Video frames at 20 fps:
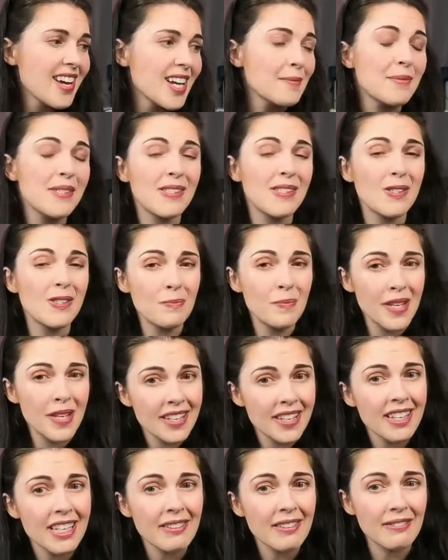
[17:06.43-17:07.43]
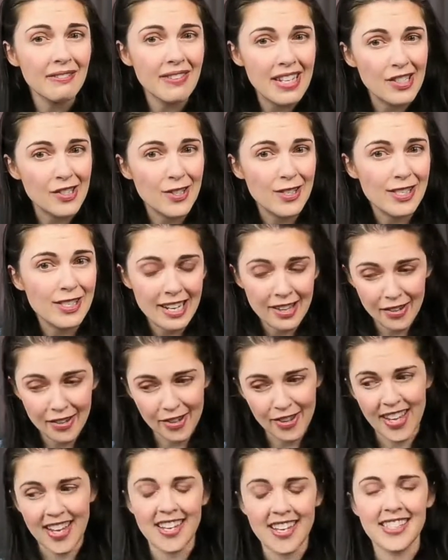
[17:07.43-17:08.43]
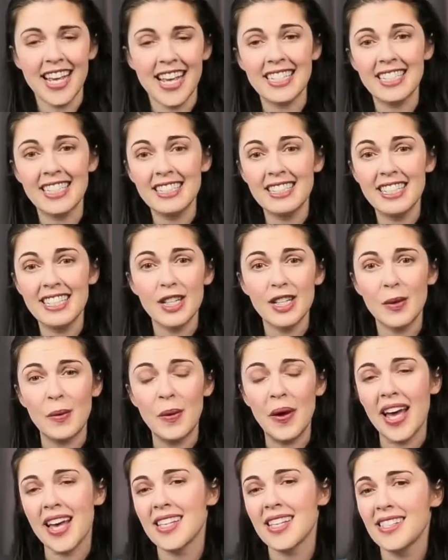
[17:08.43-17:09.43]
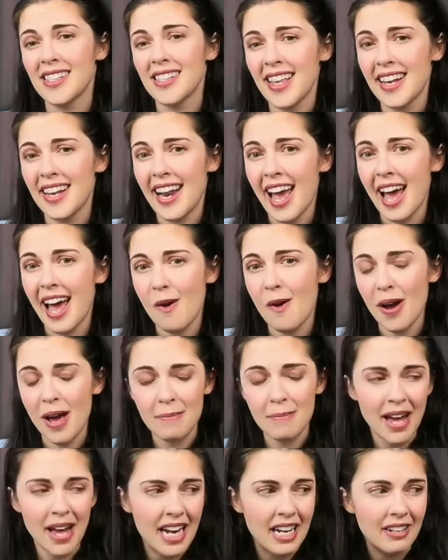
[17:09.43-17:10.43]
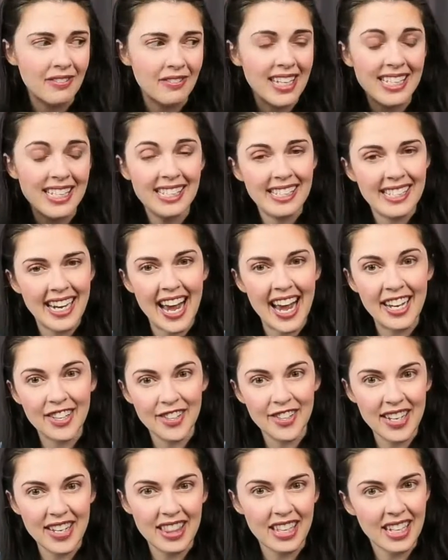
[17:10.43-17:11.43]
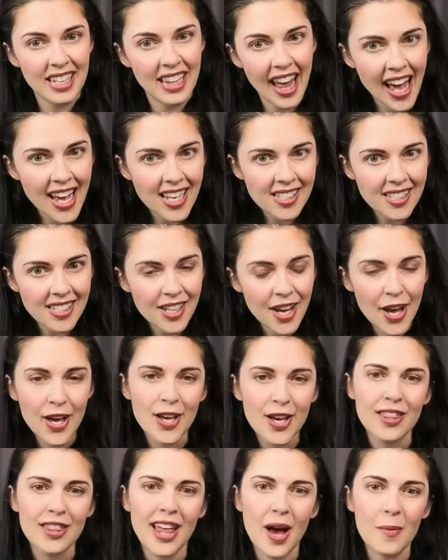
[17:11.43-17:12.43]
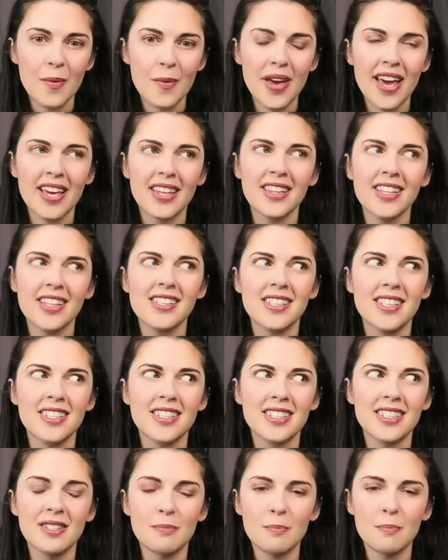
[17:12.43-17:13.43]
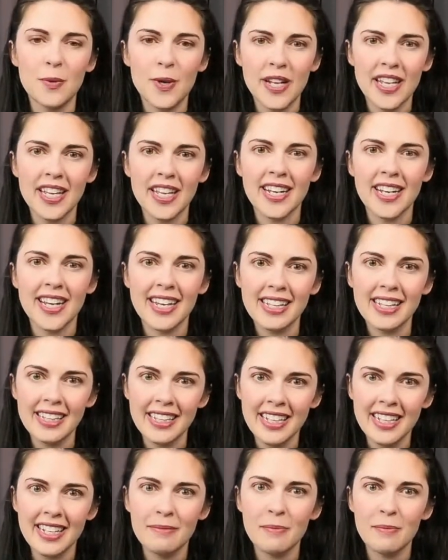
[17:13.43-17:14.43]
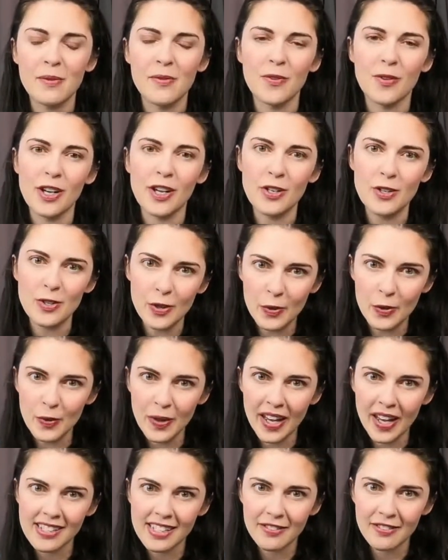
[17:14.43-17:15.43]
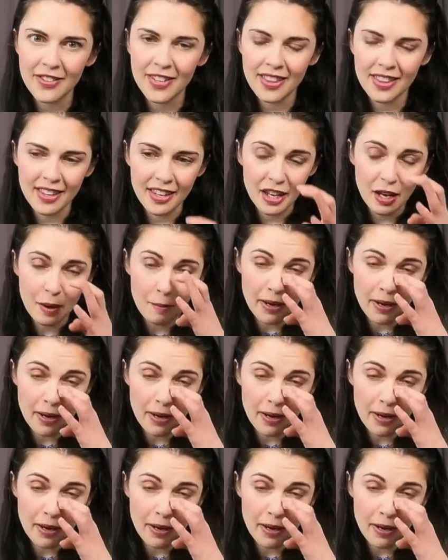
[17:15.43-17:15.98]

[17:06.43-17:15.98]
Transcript: Speaking of adventures and other things, I did tell you guys that now I'm kind of like staggering the glass. That way I at least get to bring it and clean it before I show you guys everything.